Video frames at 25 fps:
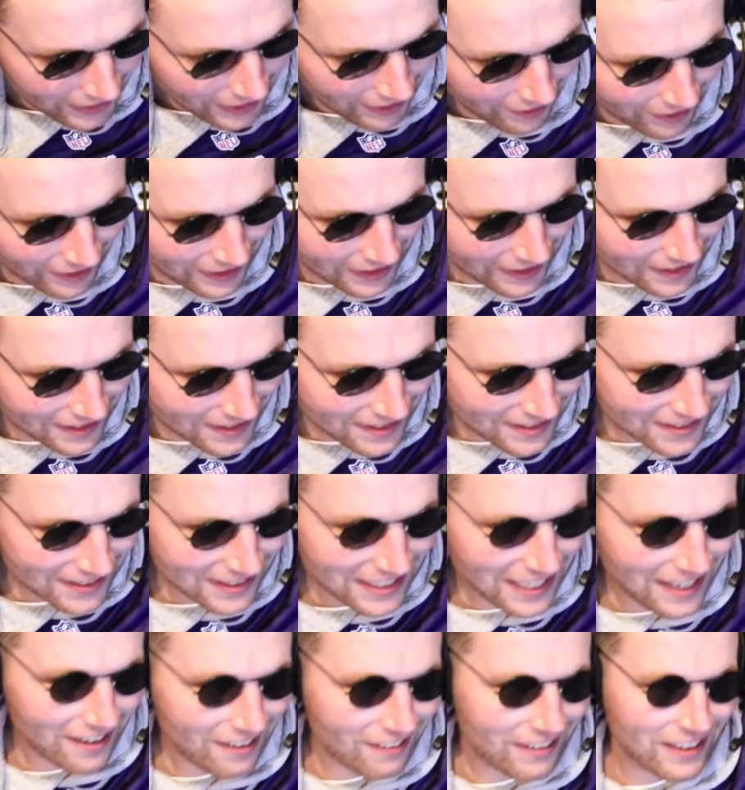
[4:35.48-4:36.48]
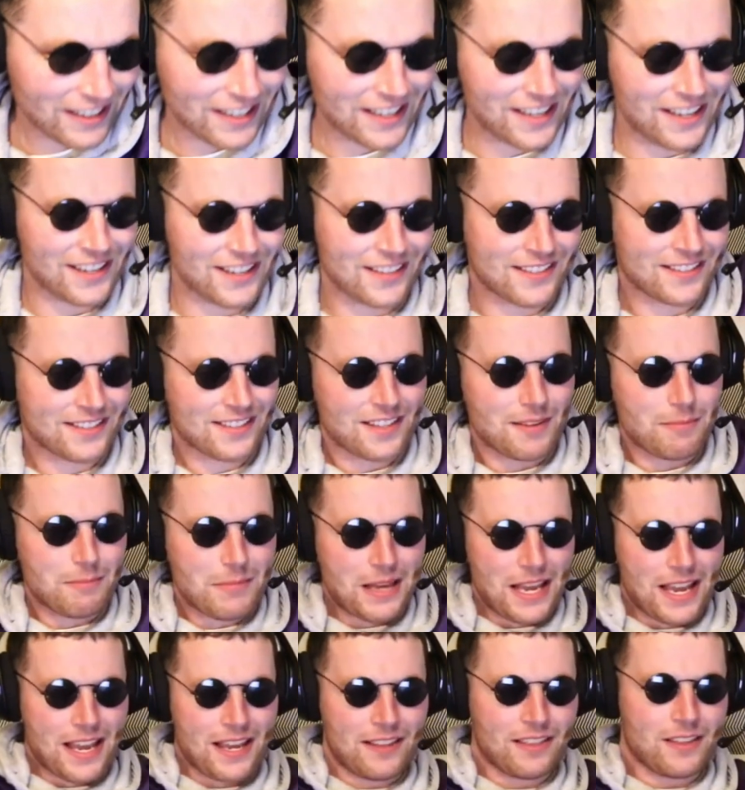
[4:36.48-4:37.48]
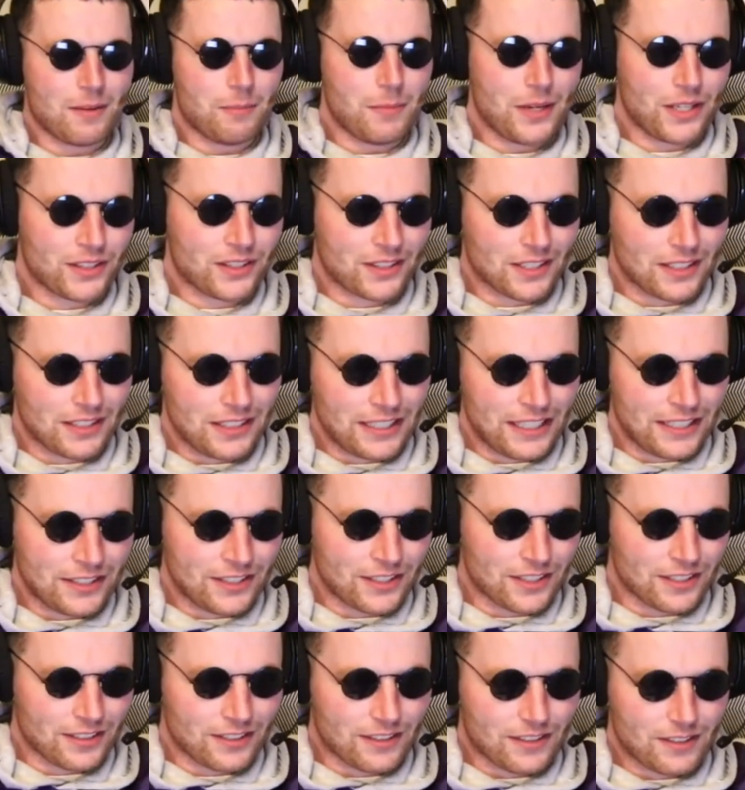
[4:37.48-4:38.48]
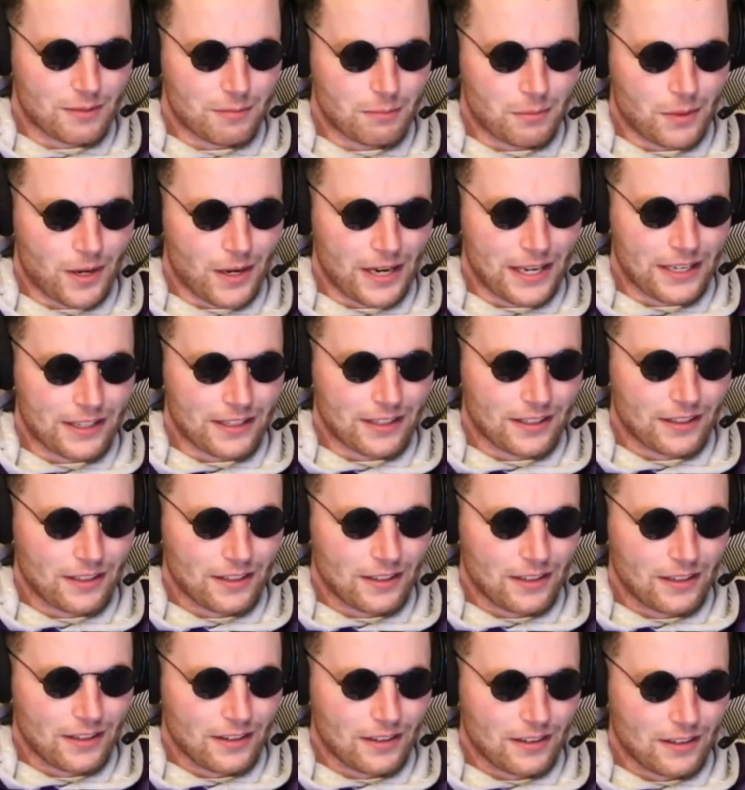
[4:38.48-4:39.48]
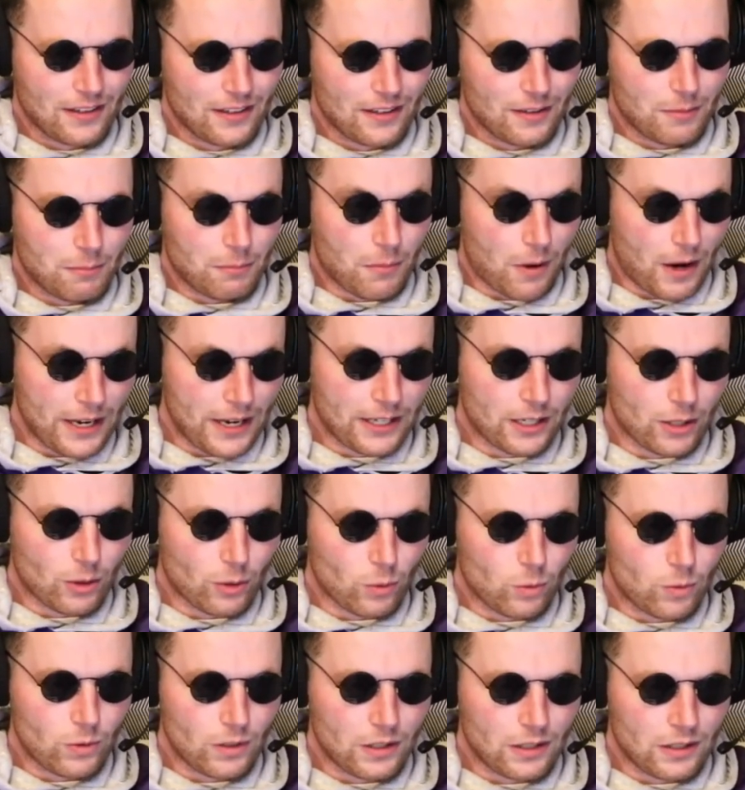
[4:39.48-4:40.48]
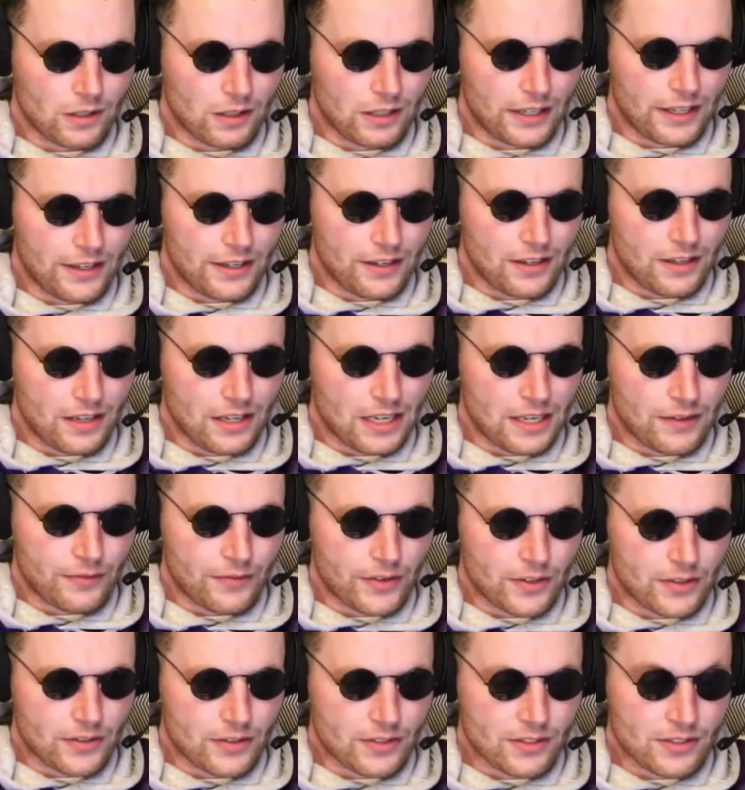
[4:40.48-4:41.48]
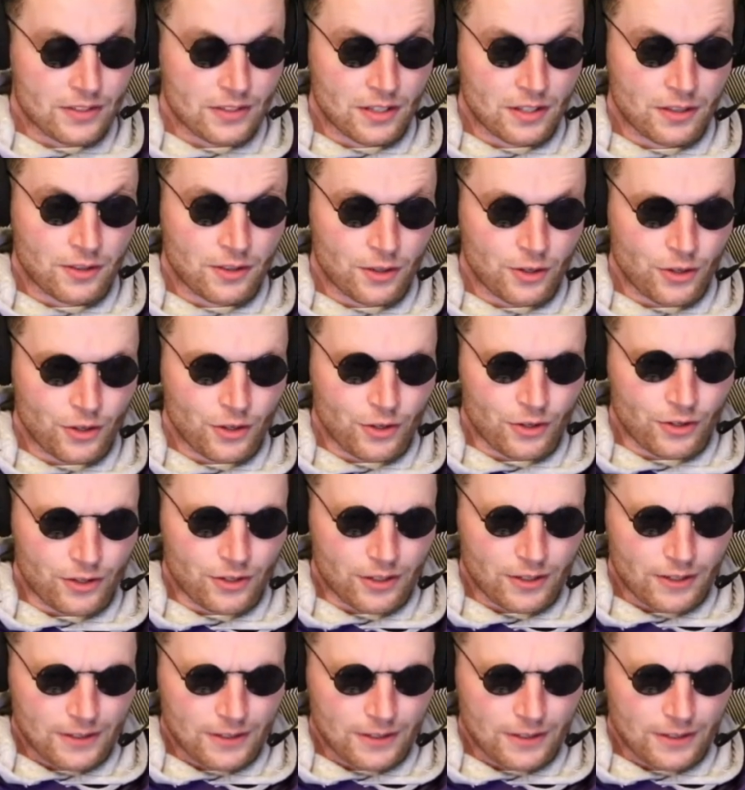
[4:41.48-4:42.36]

there he is. There he is. The man, the myth, the legend. Michael Lynn Evans III.